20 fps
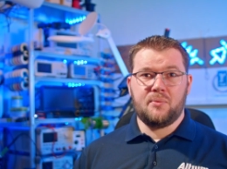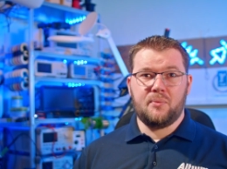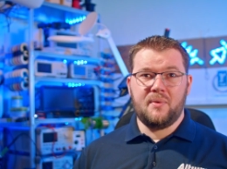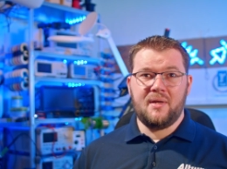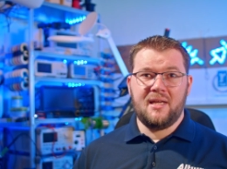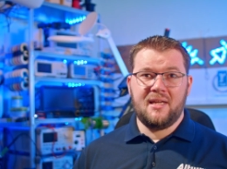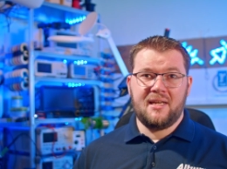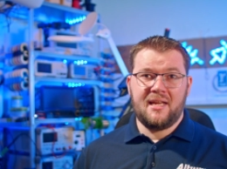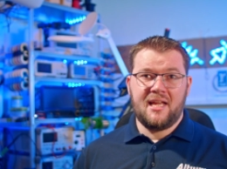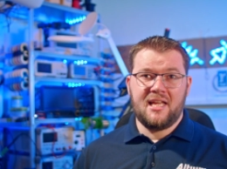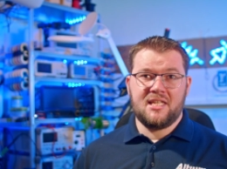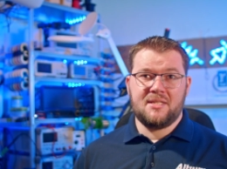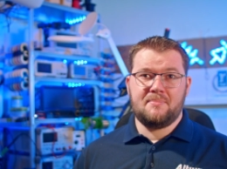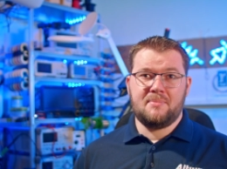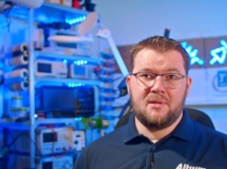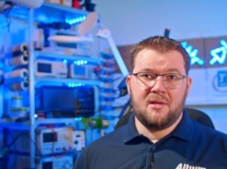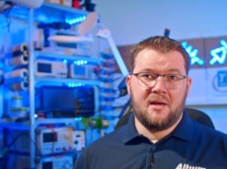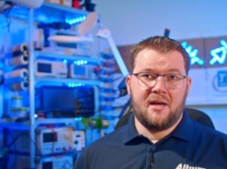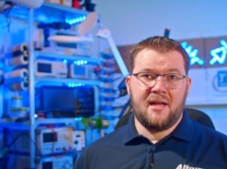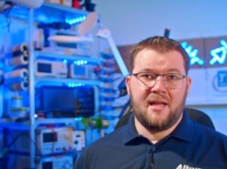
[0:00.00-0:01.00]
weird
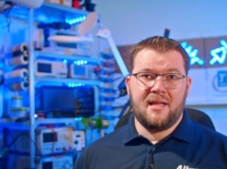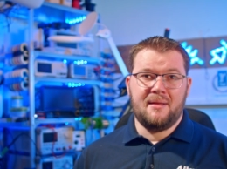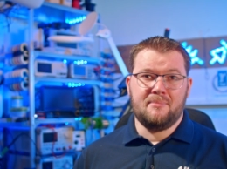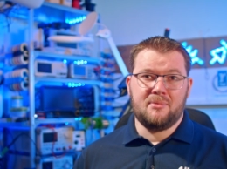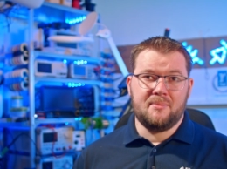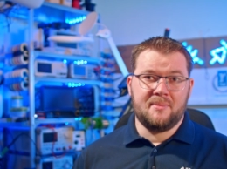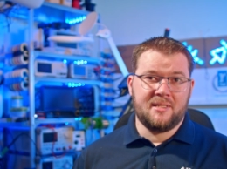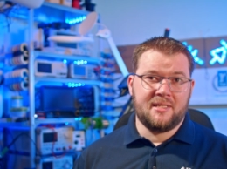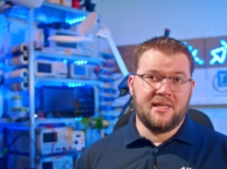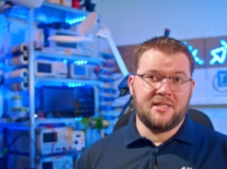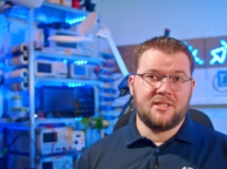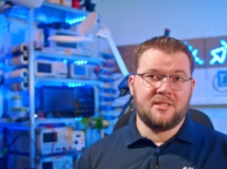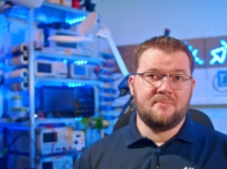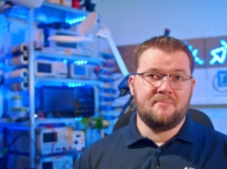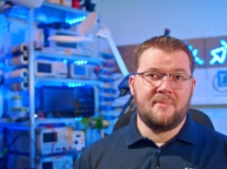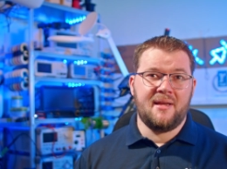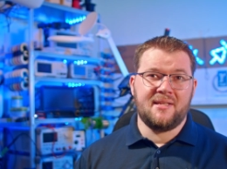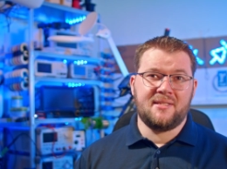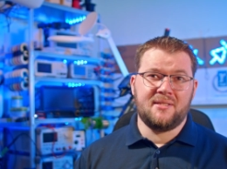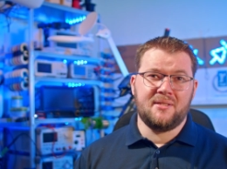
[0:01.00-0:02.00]
SPI implementation
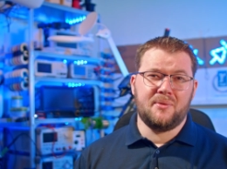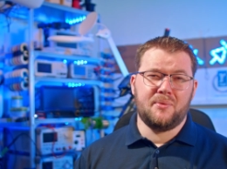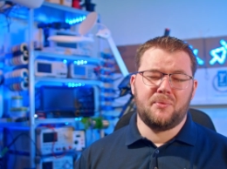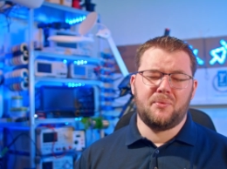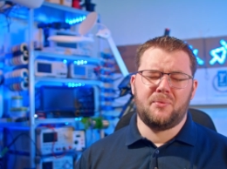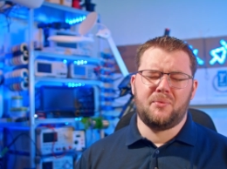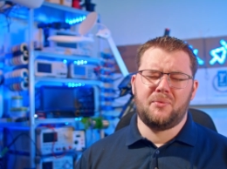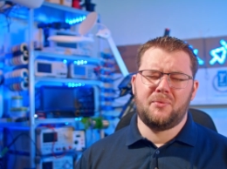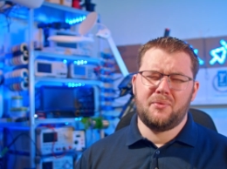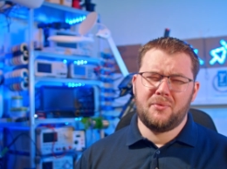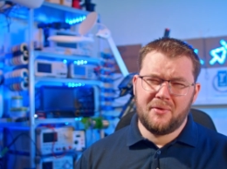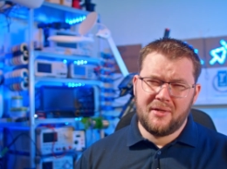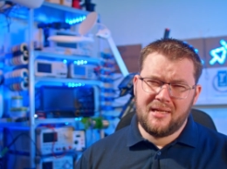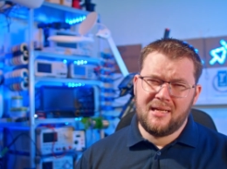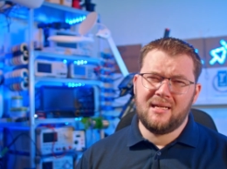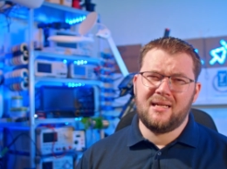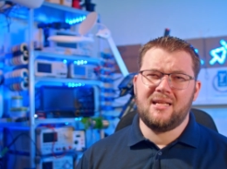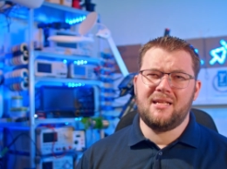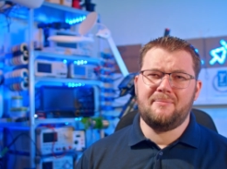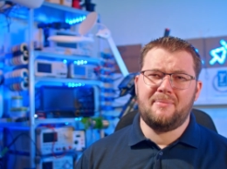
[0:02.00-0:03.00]
makes it
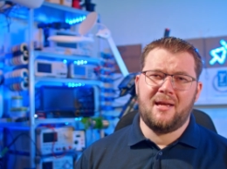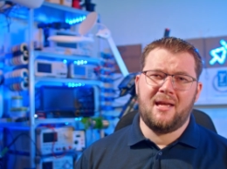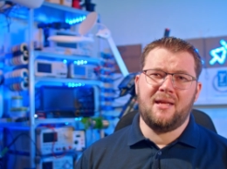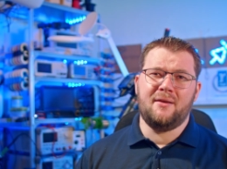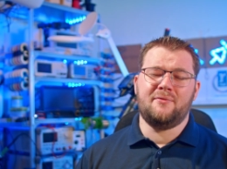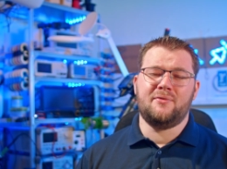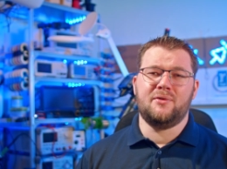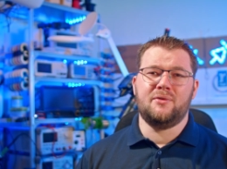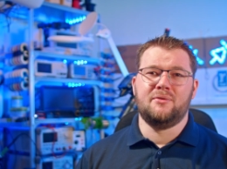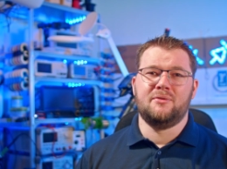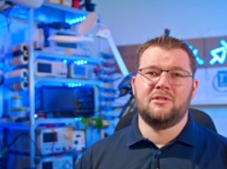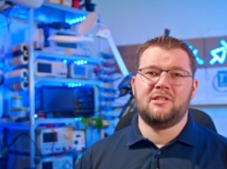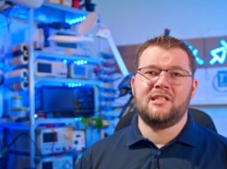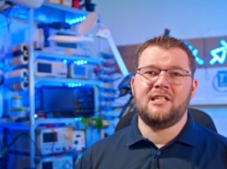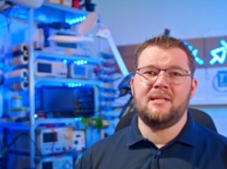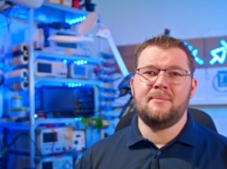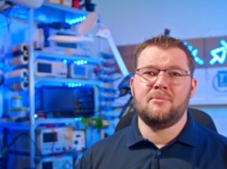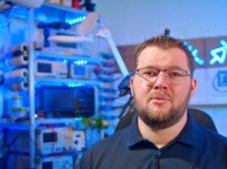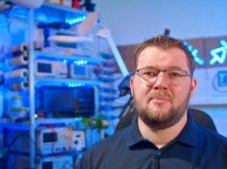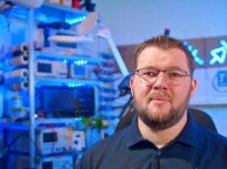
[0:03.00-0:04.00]
really painful to
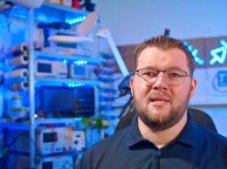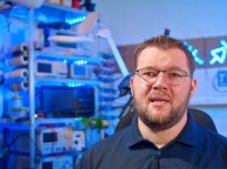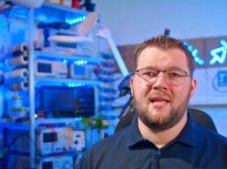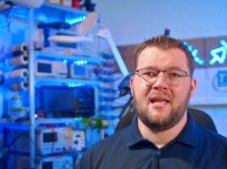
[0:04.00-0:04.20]
implement